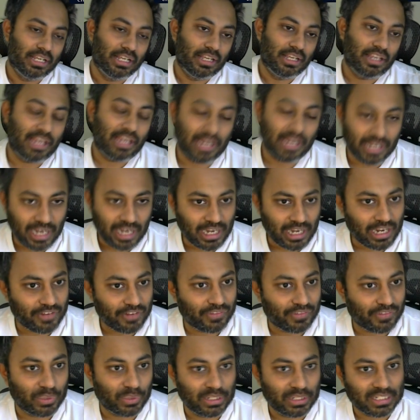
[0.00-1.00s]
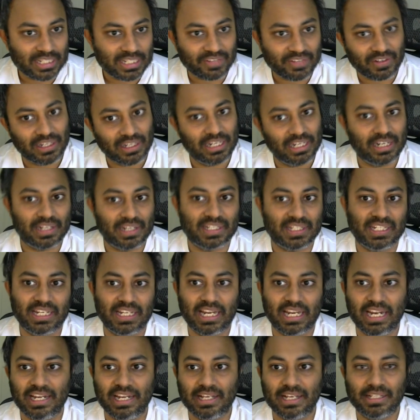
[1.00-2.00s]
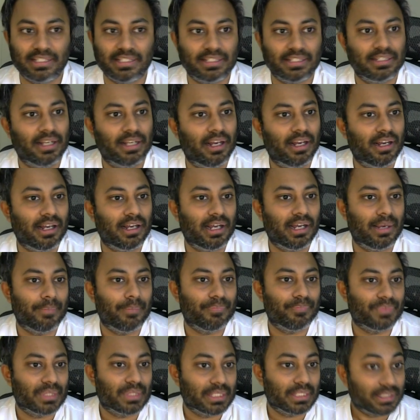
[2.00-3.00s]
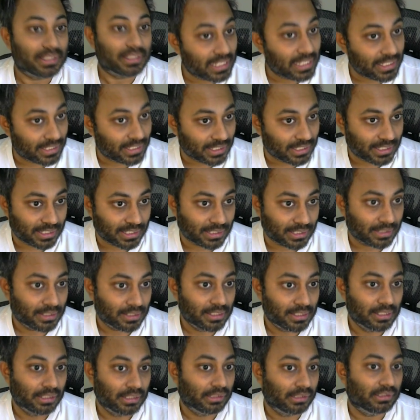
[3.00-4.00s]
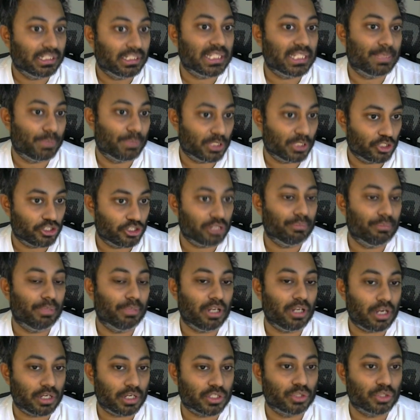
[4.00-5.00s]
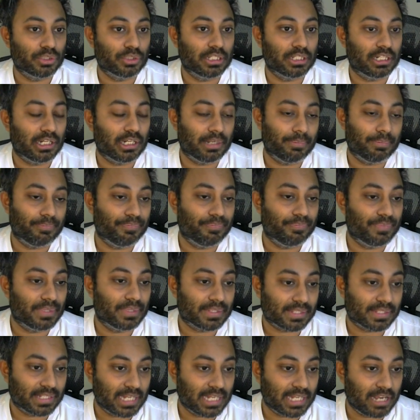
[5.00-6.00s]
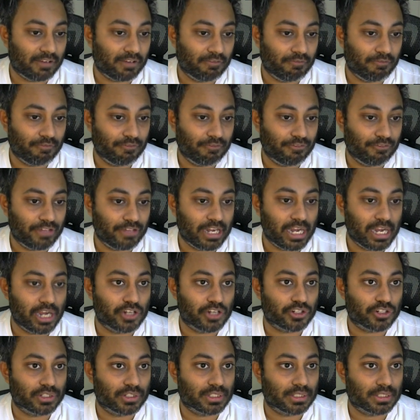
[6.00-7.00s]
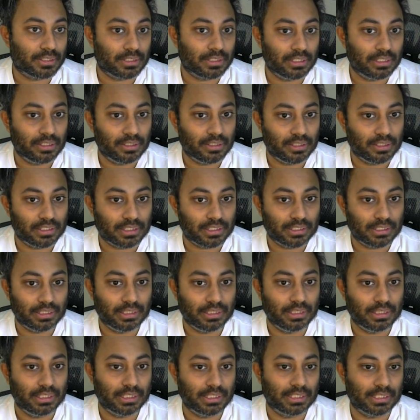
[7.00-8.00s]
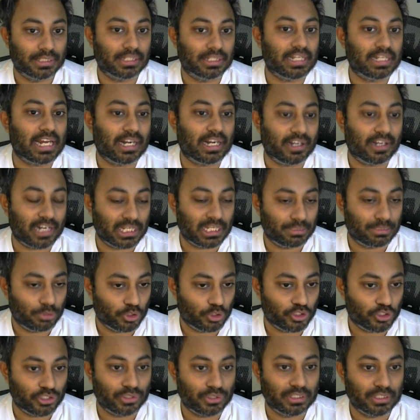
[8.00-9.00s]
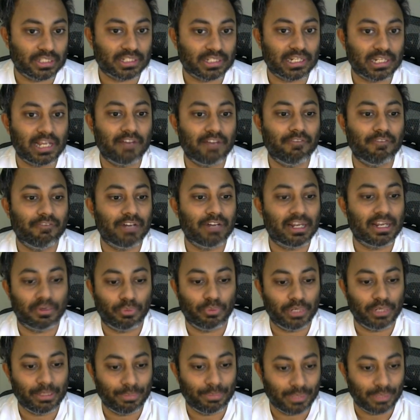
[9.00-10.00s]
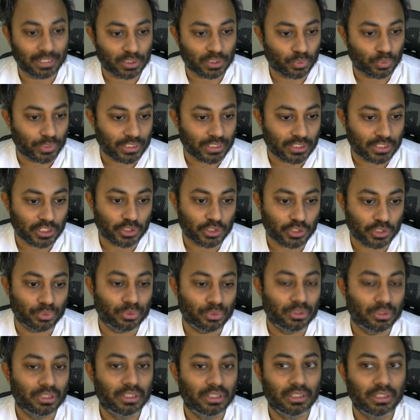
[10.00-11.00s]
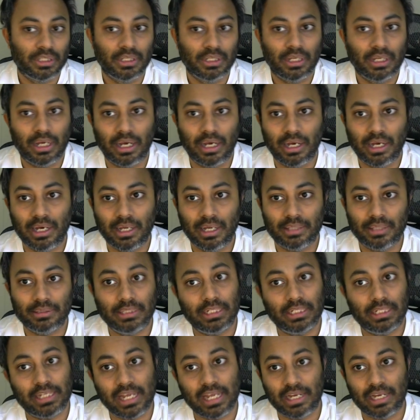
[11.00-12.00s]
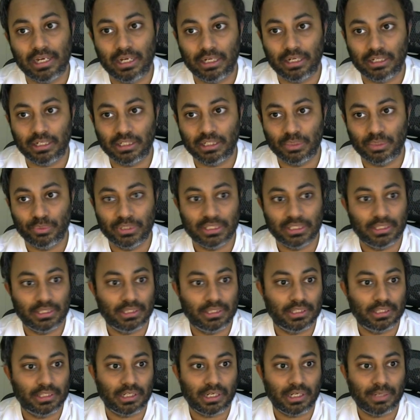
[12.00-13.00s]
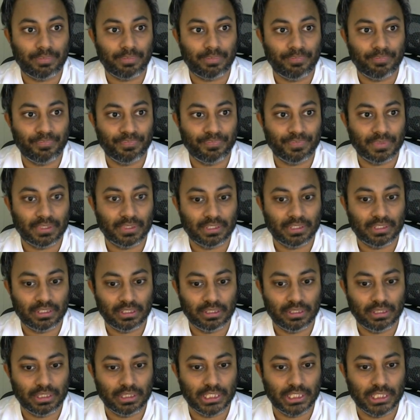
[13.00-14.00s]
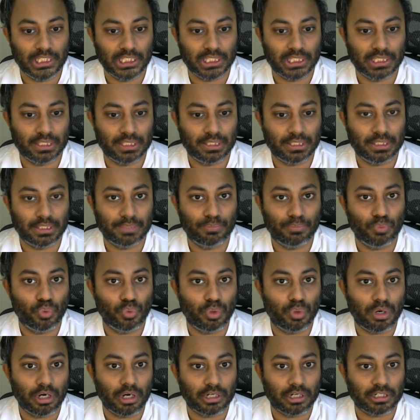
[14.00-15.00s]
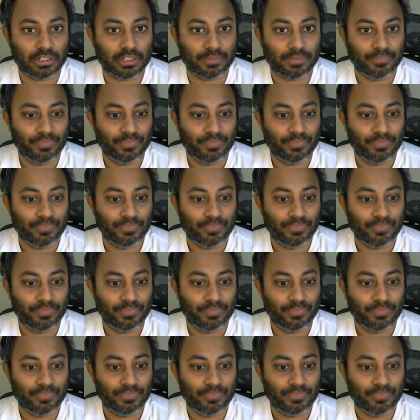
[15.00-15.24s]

Here again, I found several interesting ideas. c6, this position belongs to the Slav variations. This is a direct transposition to the Slav where white plays queen c2. That can occur with this move order.